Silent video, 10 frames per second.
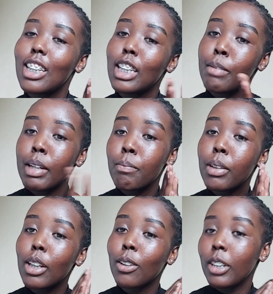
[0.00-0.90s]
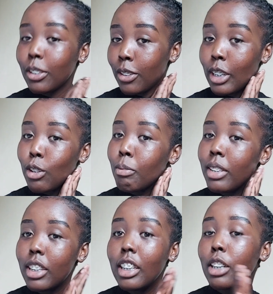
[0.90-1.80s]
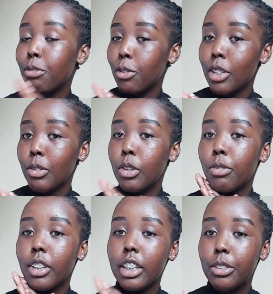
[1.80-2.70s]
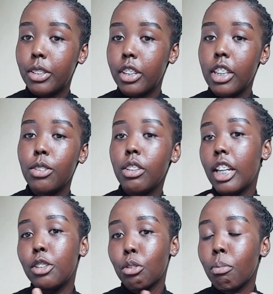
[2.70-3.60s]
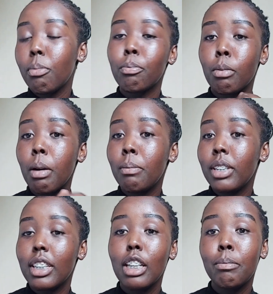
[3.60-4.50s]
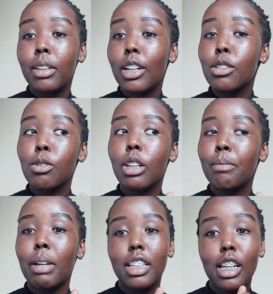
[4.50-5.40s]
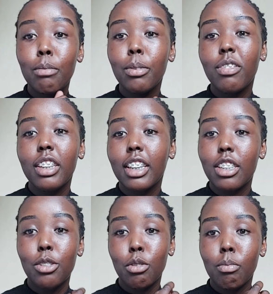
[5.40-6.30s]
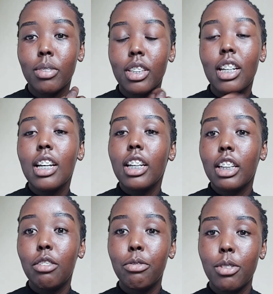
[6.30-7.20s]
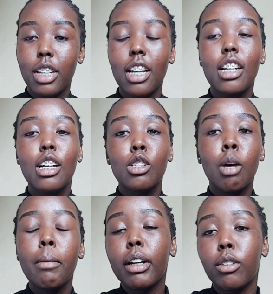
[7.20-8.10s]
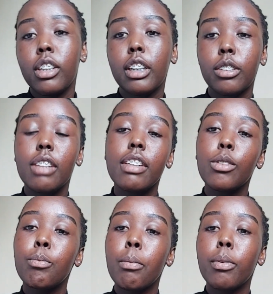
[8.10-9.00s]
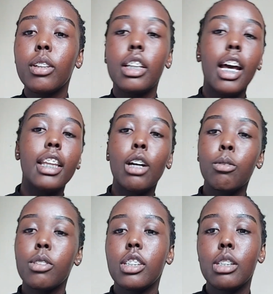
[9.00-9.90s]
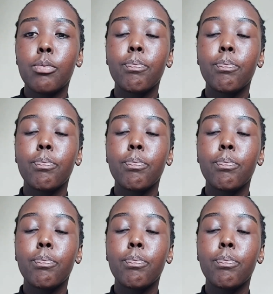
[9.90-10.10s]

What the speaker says: They might be the connections that you'll be needing in future when you've graduated and you need a job. Probably they'll be the ones who might help you even get jobs in future. So make connections, even with people in other courses.